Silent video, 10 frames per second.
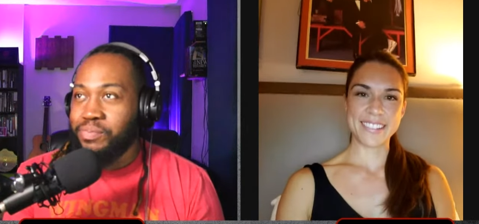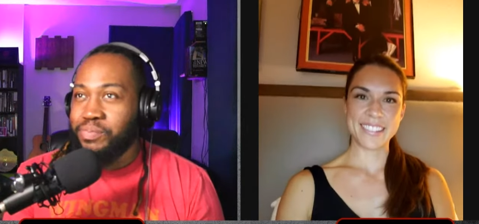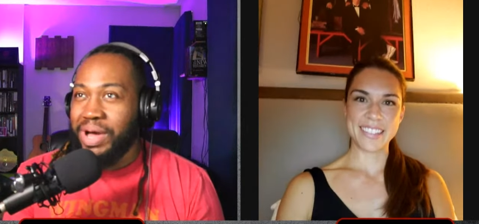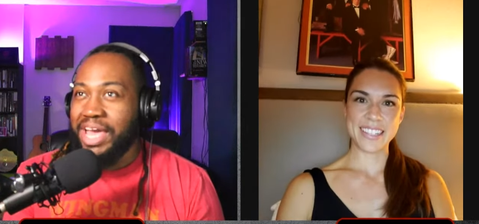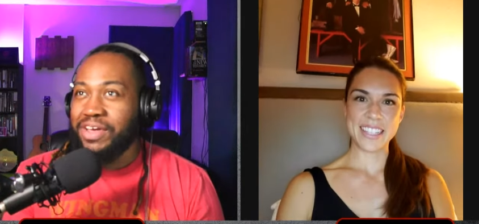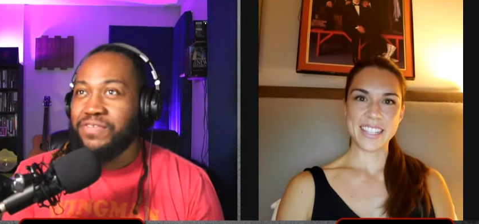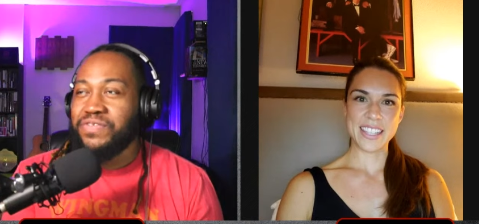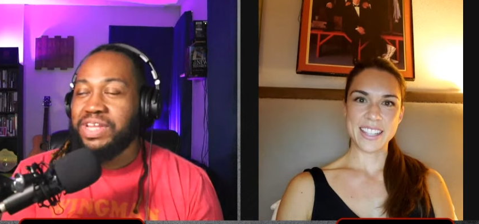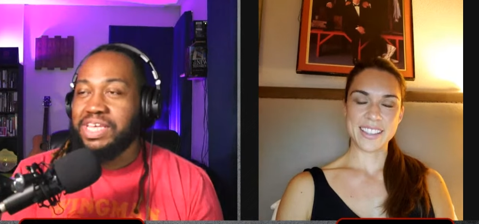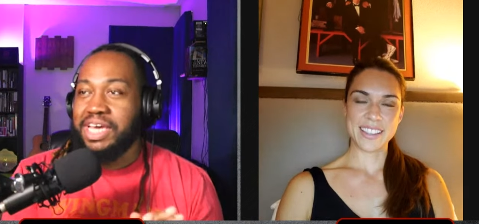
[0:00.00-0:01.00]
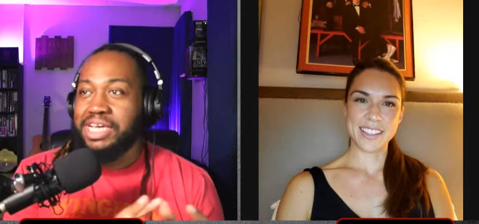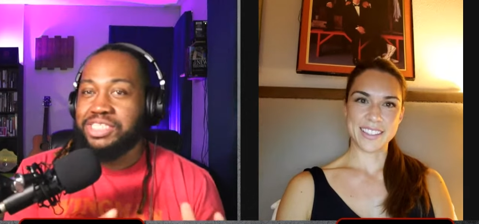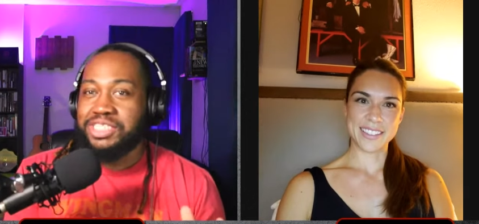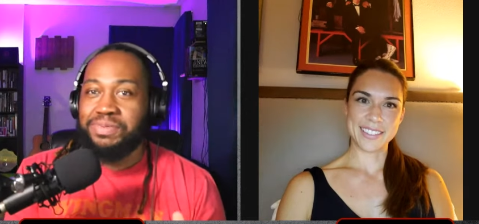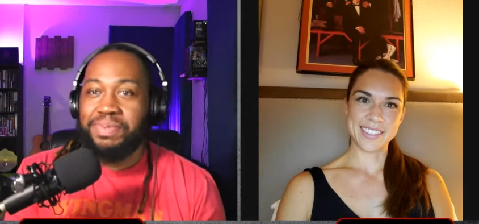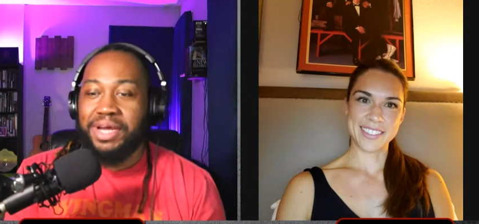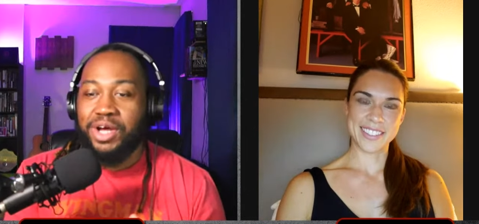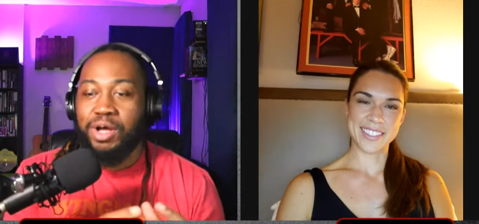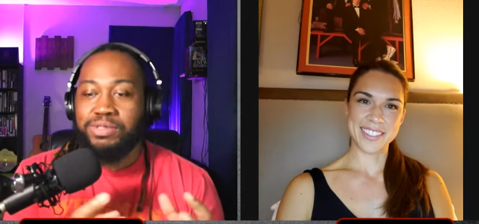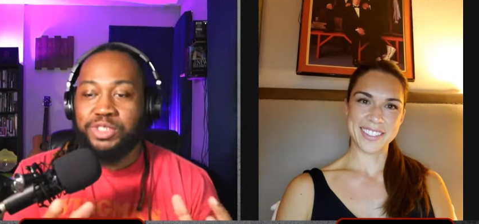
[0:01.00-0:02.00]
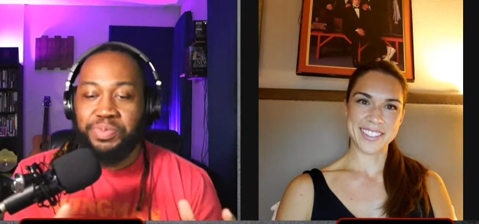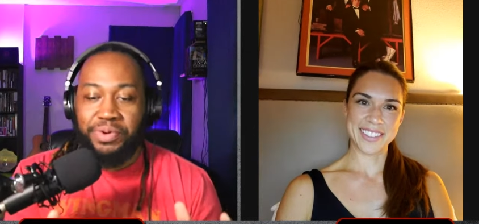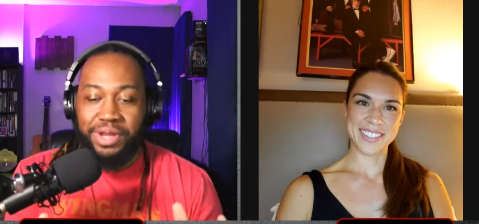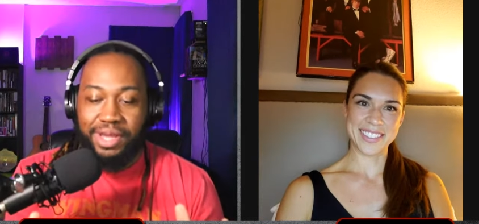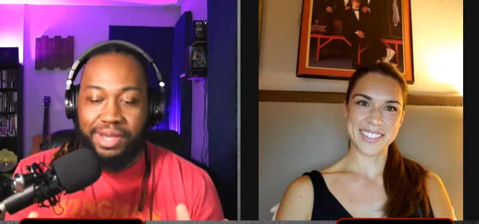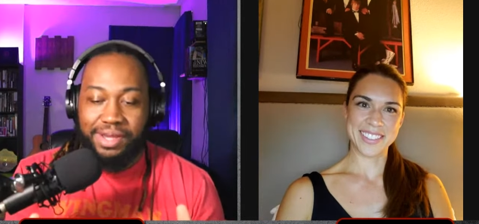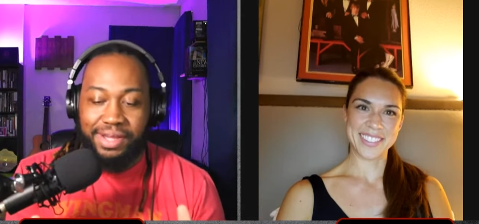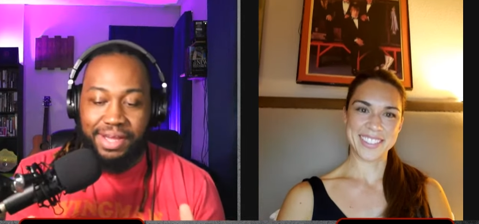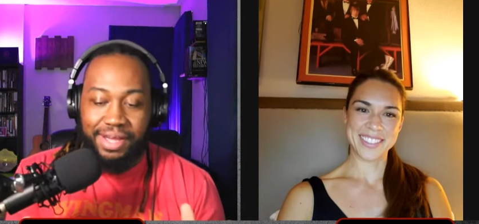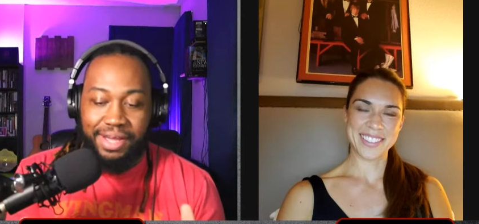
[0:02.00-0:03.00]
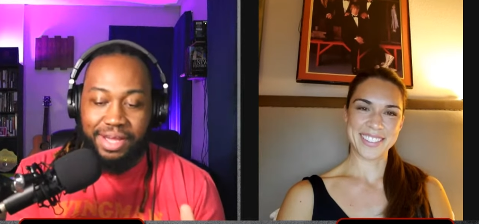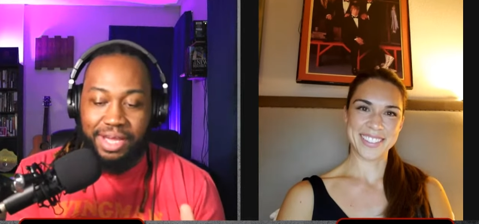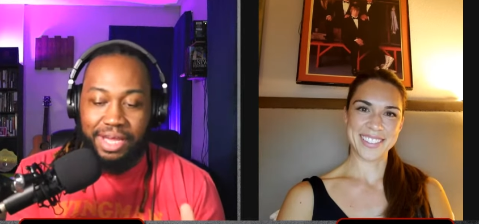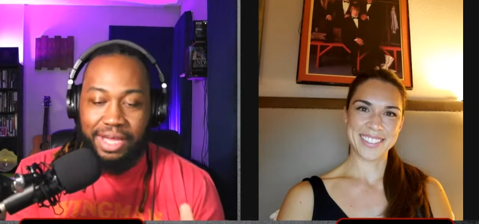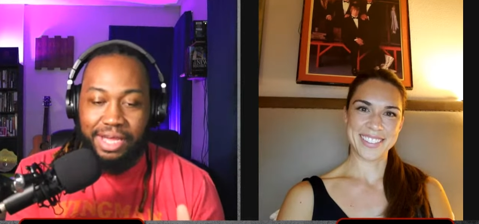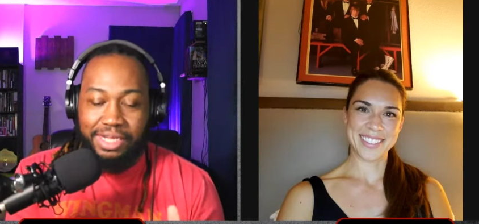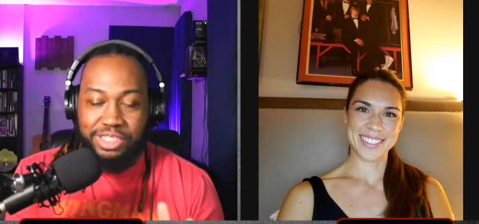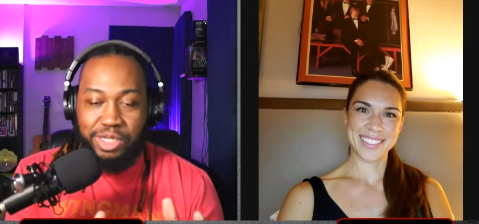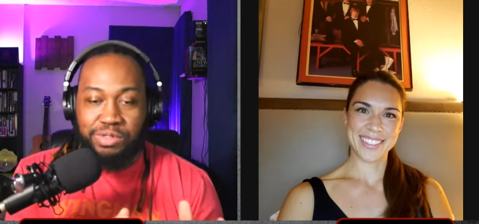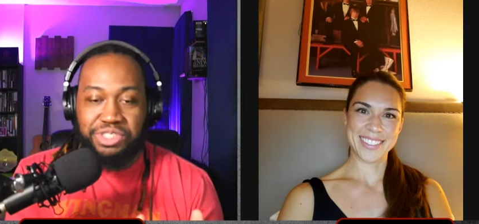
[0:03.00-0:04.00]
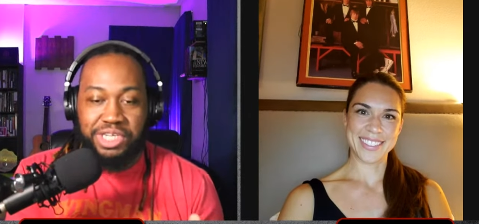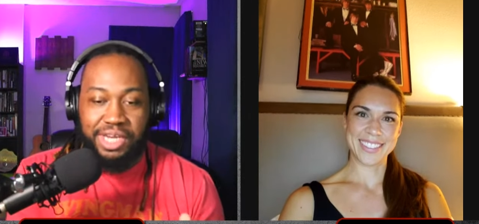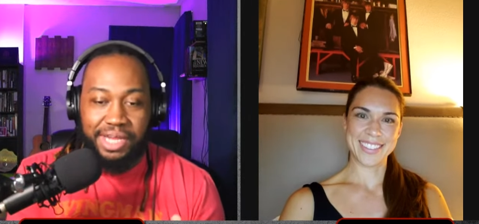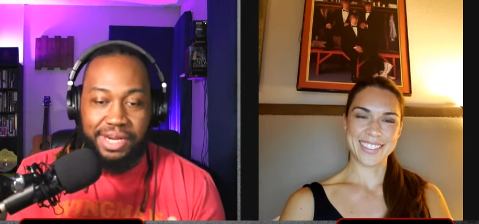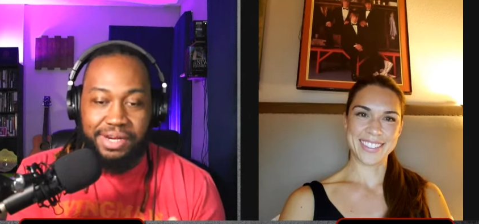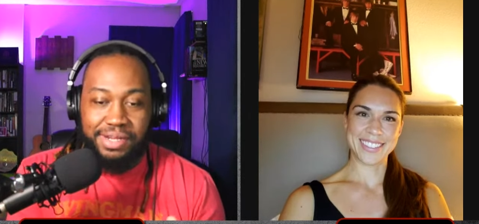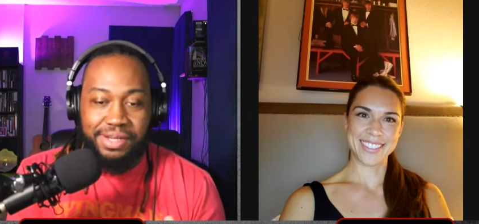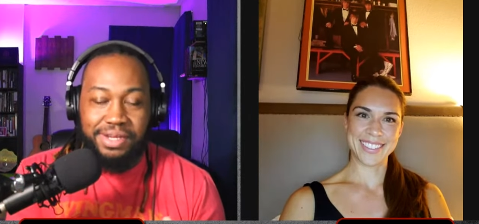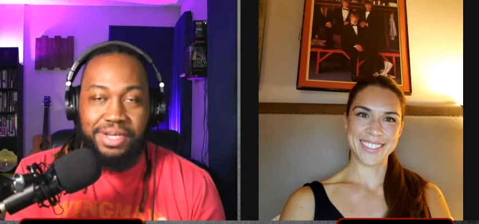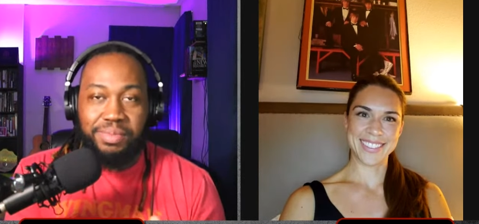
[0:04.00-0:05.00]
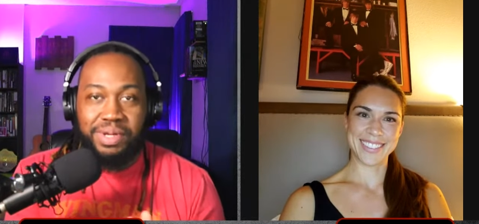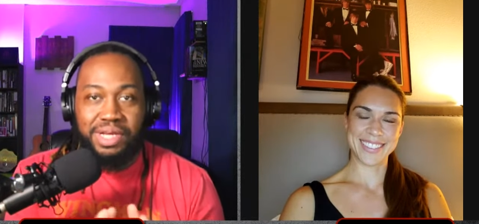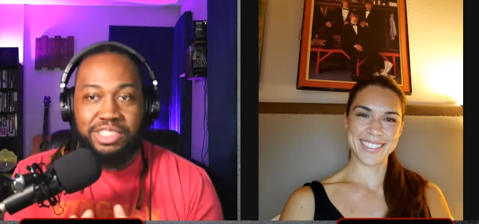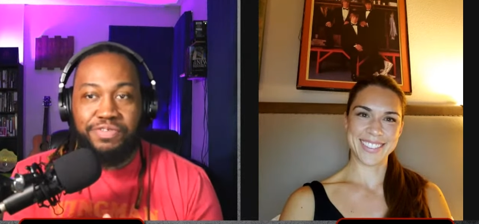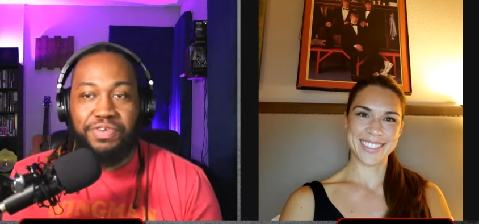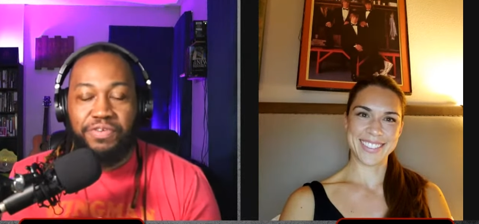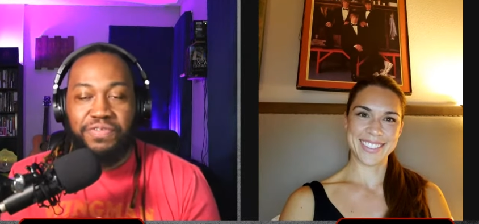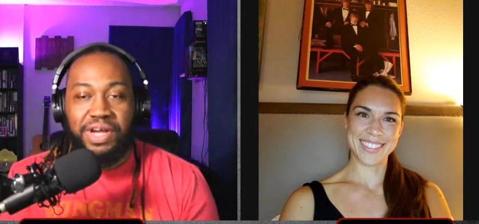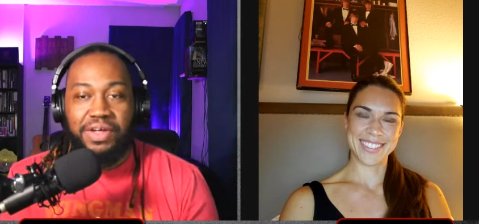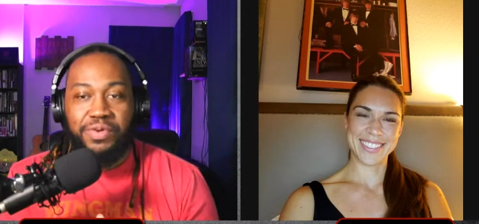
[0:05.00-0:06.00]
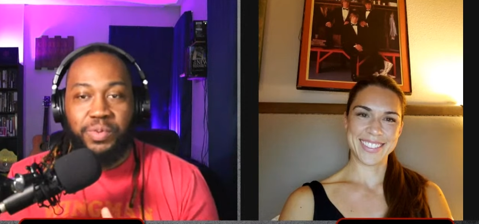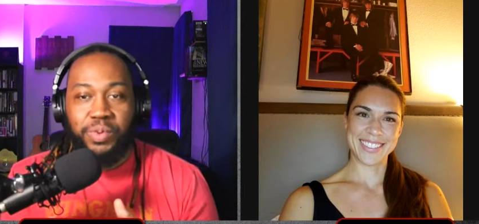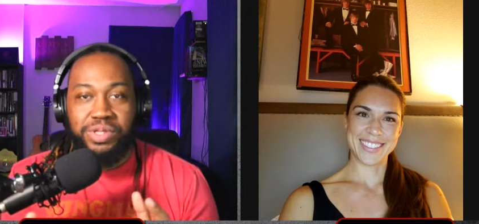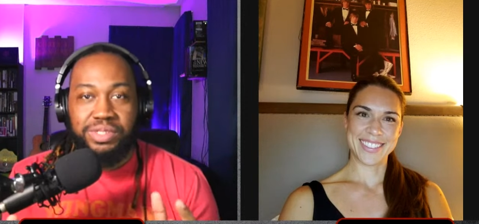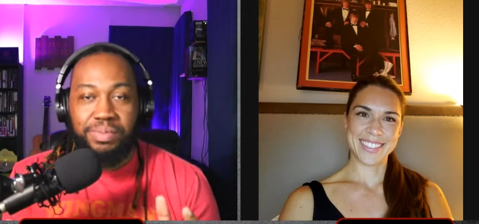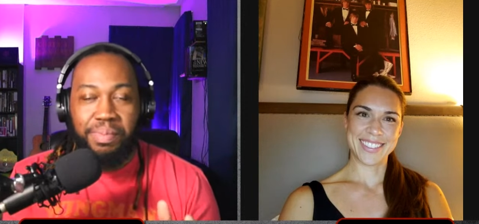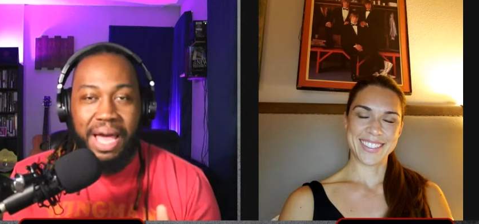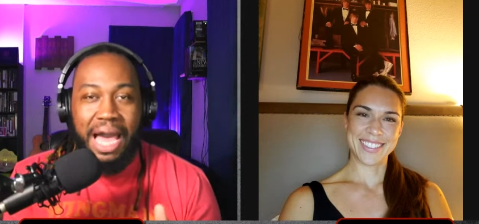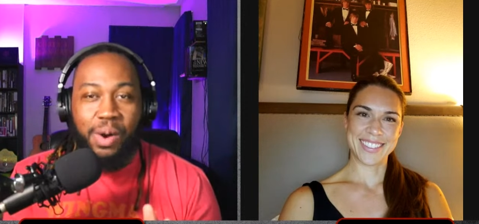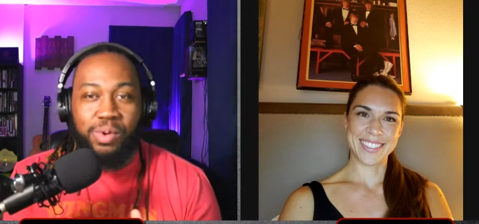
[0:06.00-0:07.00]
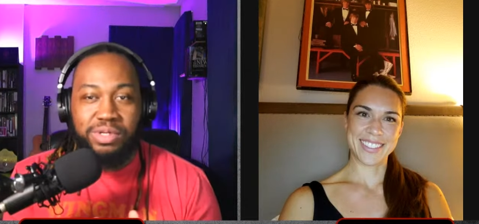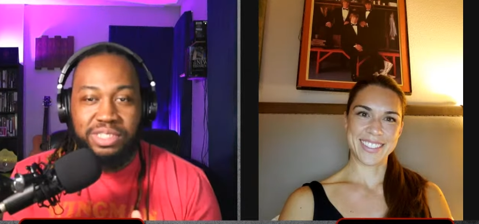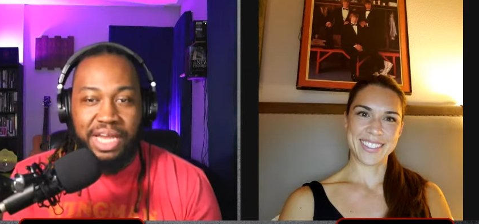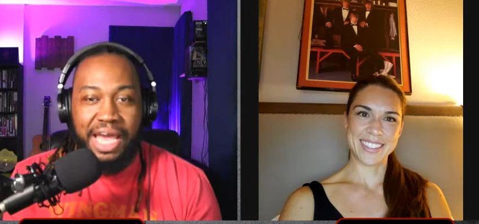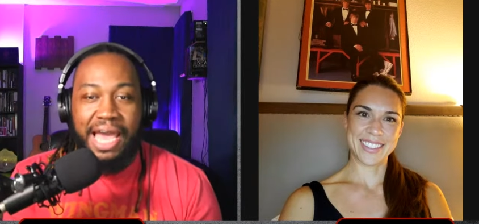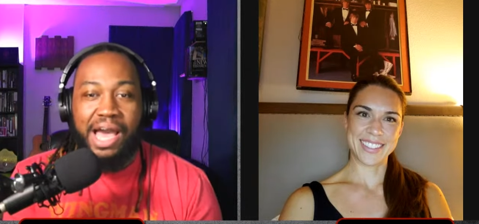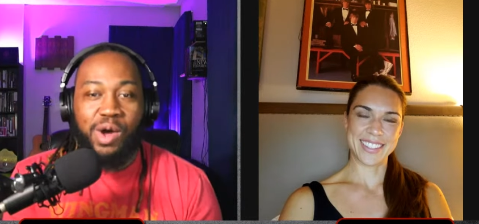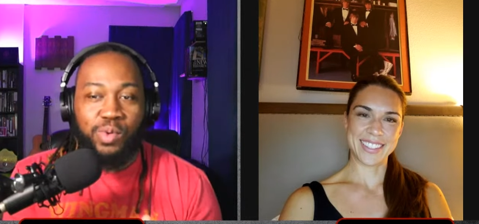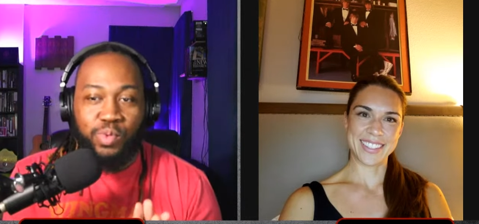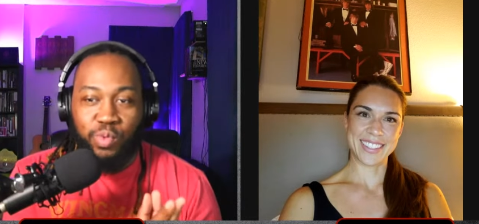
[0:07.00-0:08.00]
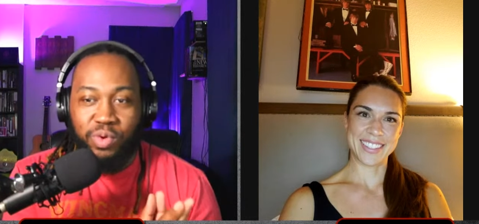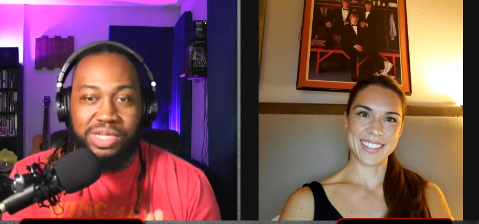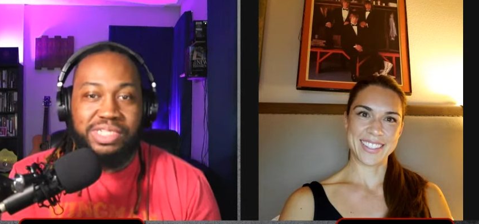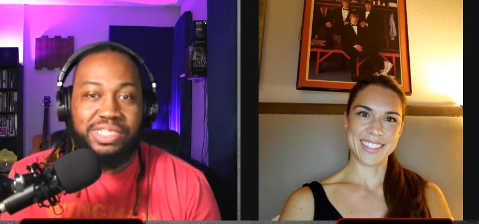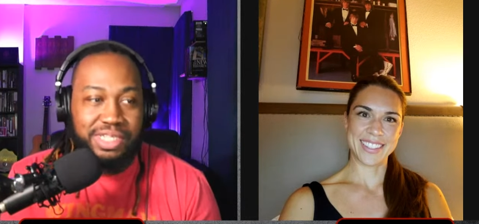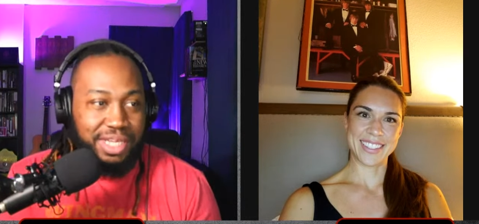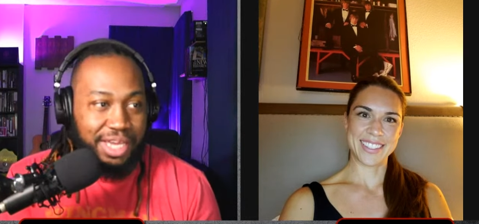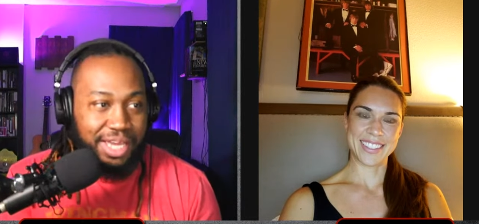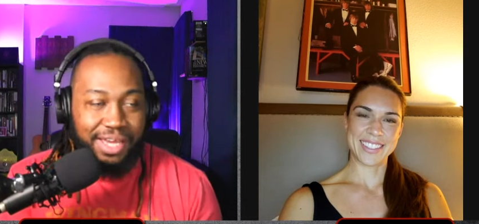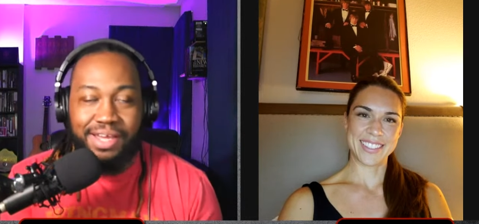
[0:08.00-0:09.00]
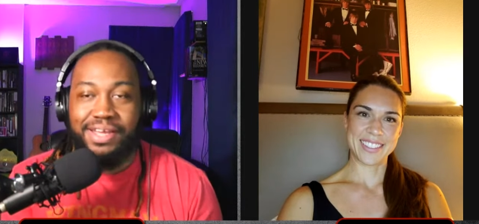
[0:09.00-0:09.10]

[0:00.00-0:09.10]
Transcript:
Speaker 1: by affiliation, by offspring, uh, uh associated because of your father with some Power Town wrestling